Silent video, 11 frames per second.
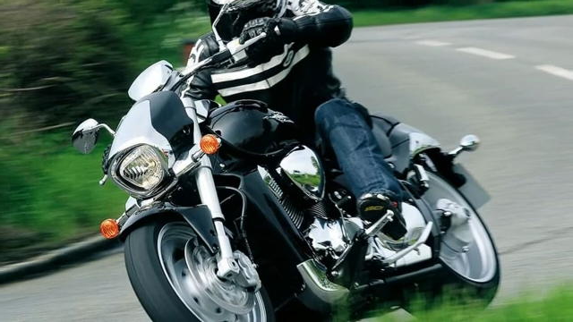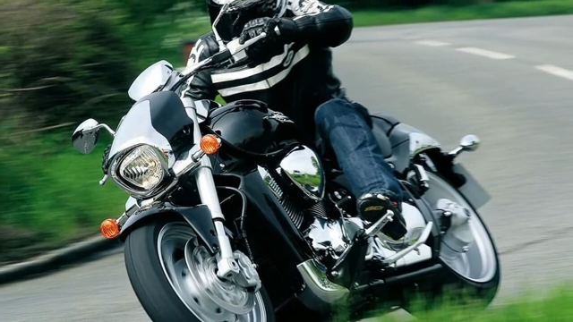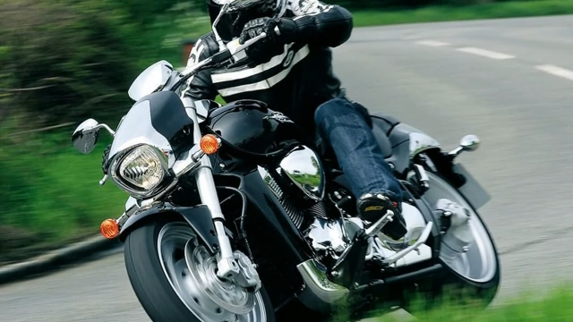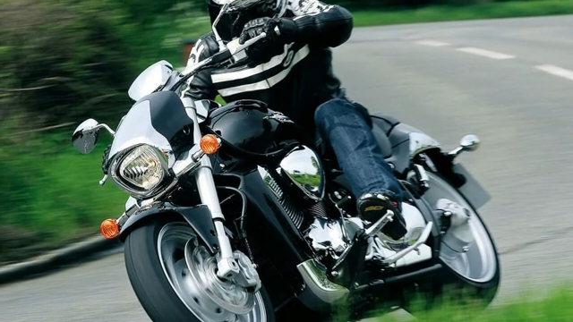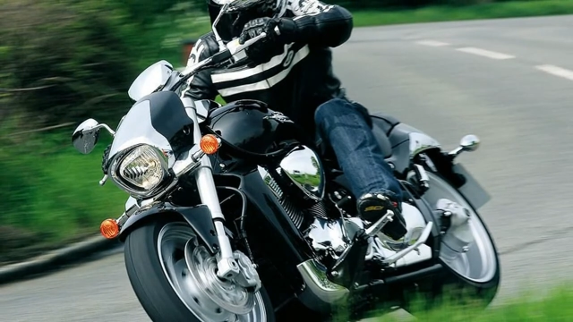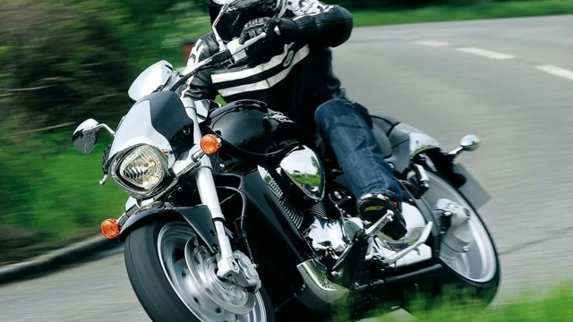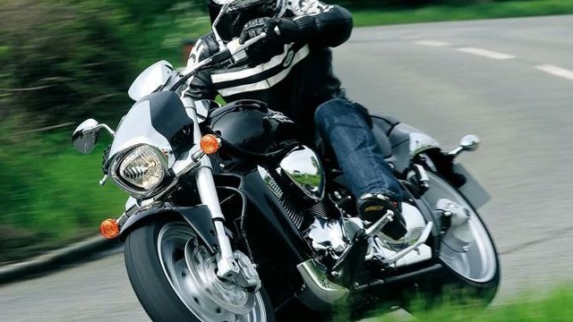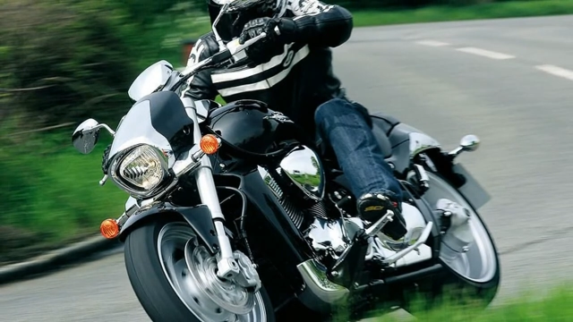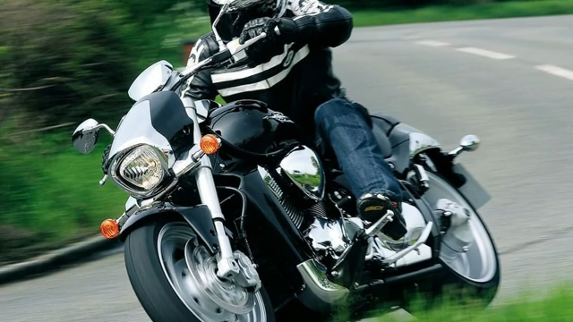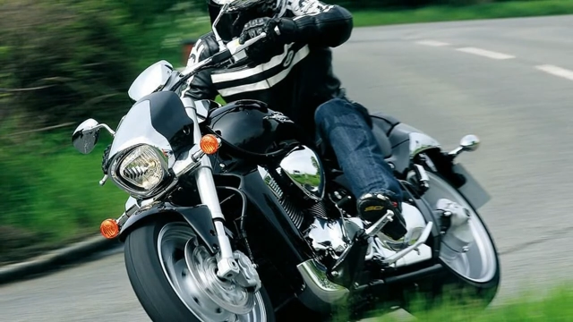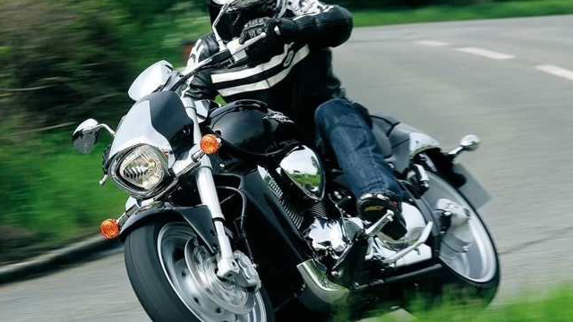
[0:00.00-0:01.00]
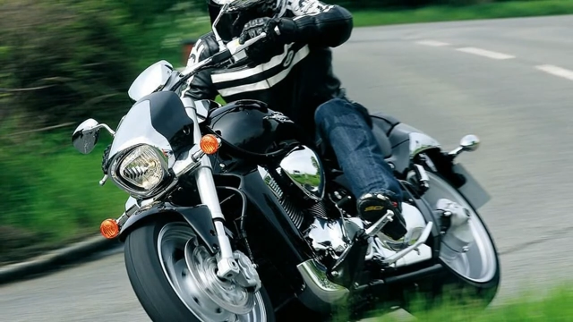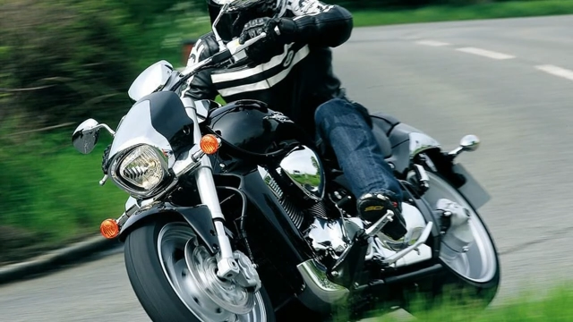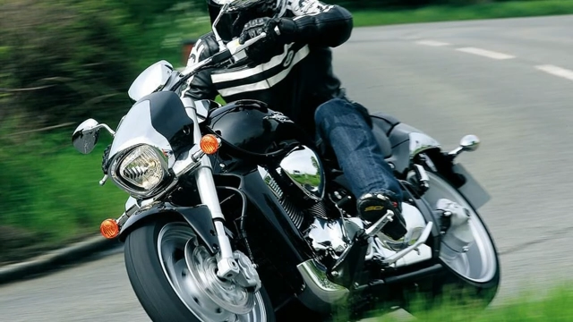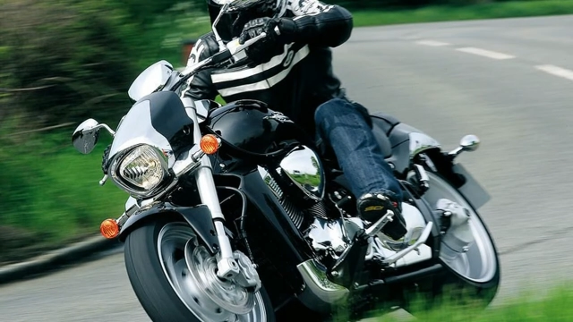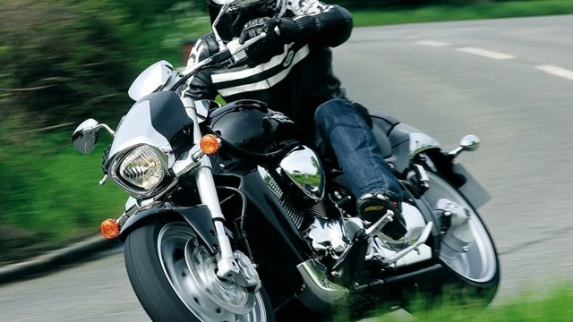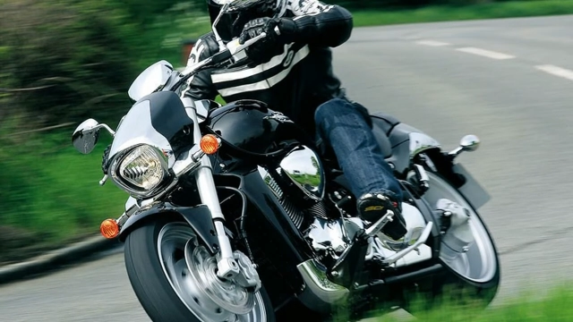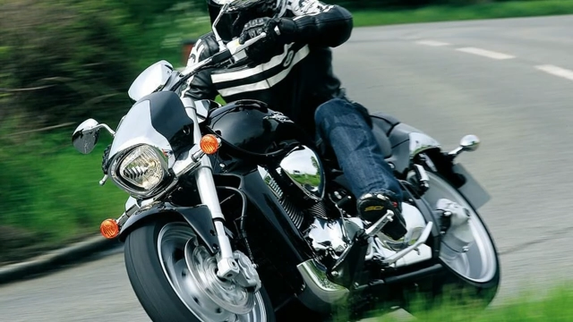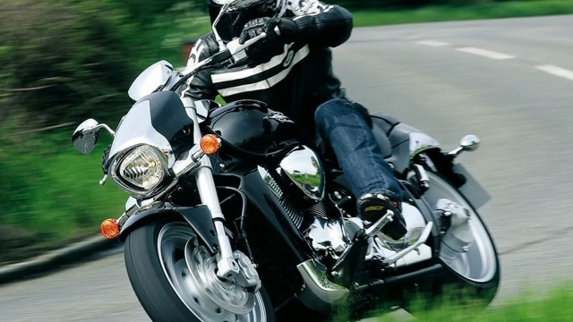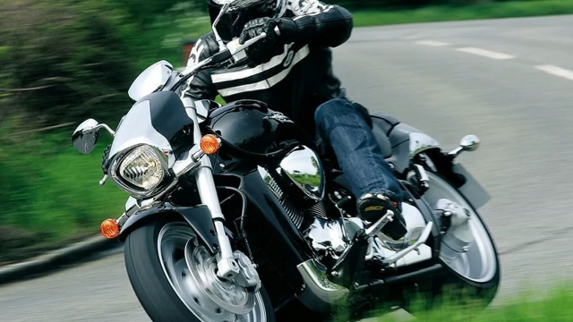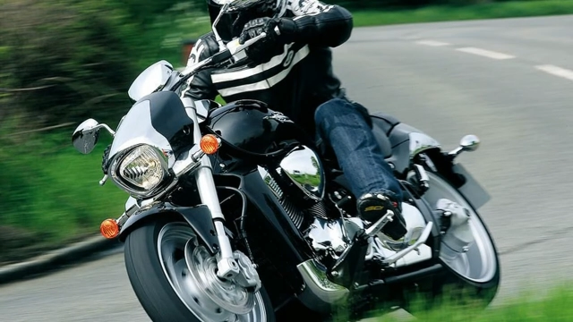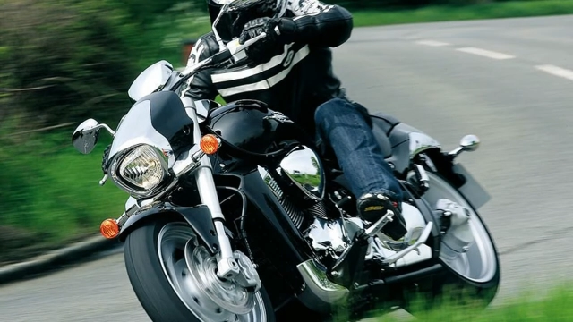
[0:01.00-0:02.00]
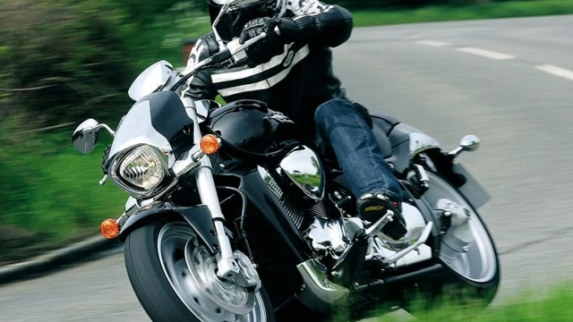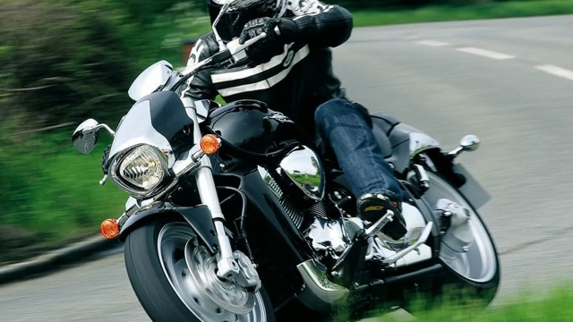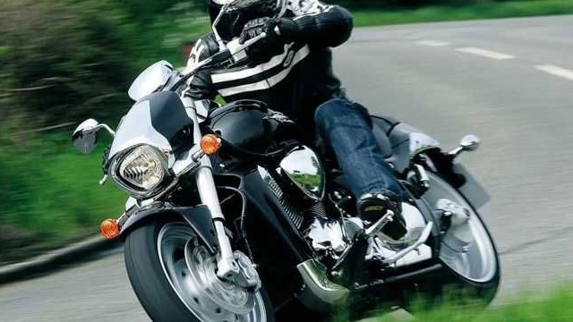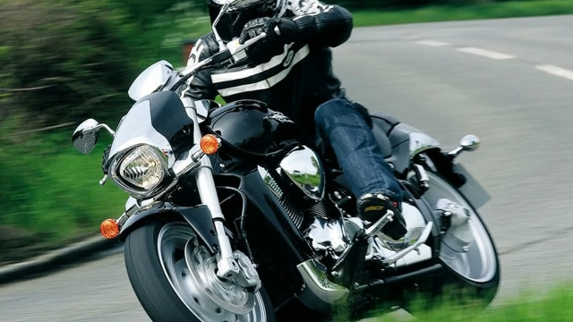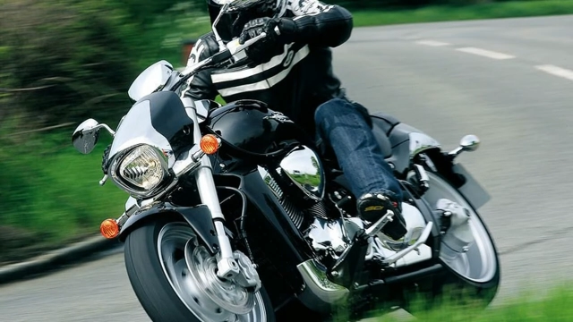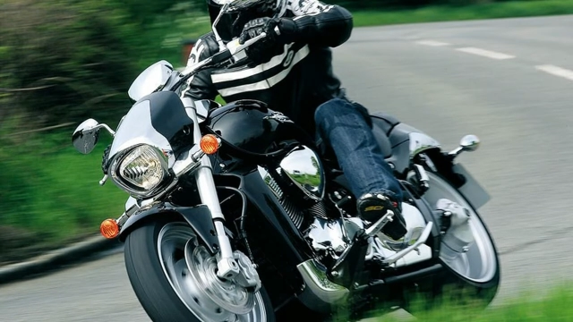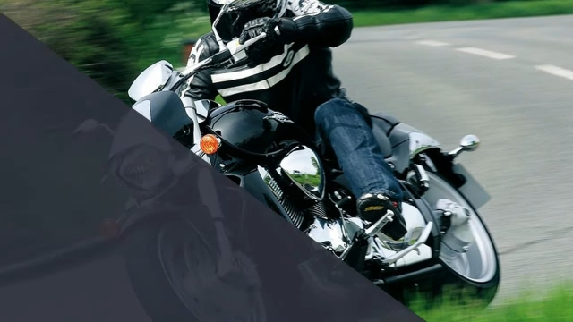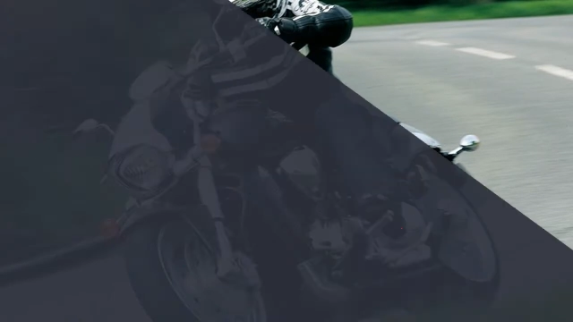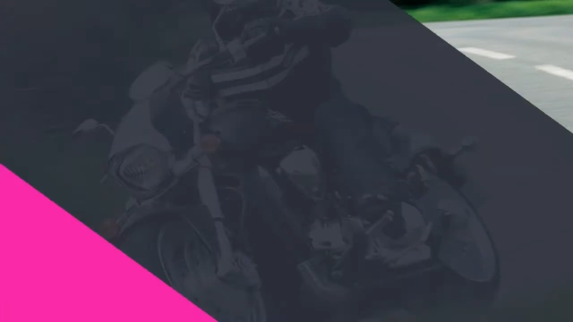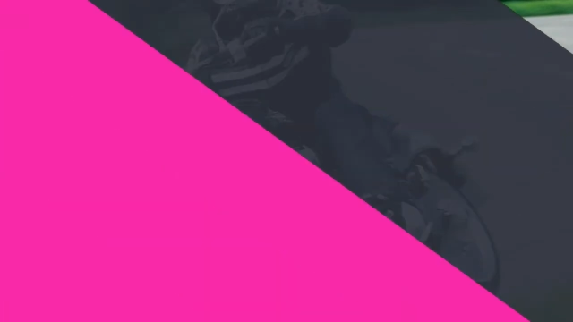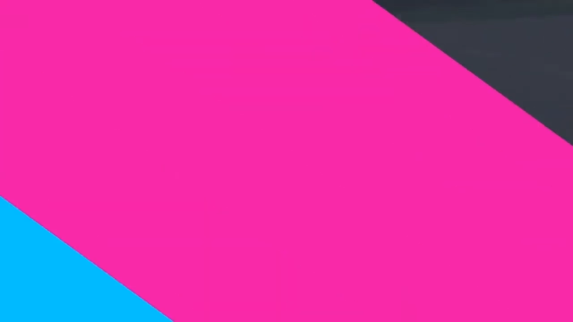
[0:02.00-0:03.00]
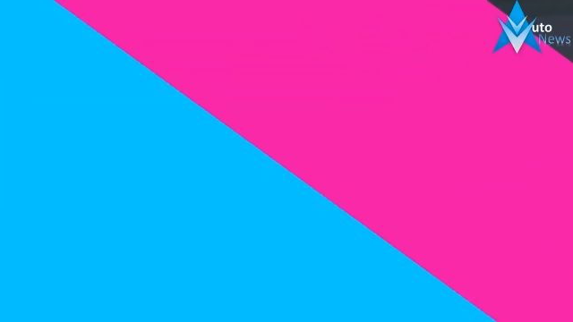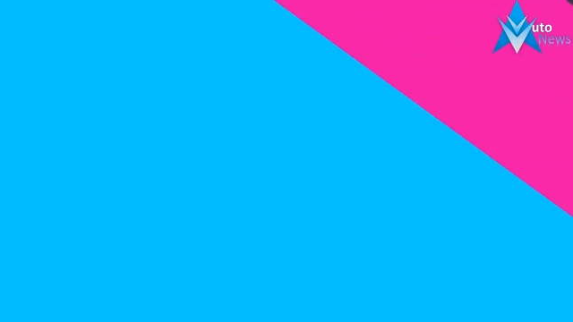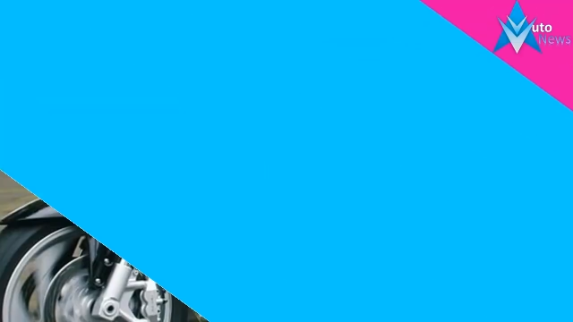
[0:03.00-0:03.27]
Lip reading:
Nobody's mouth can be seen.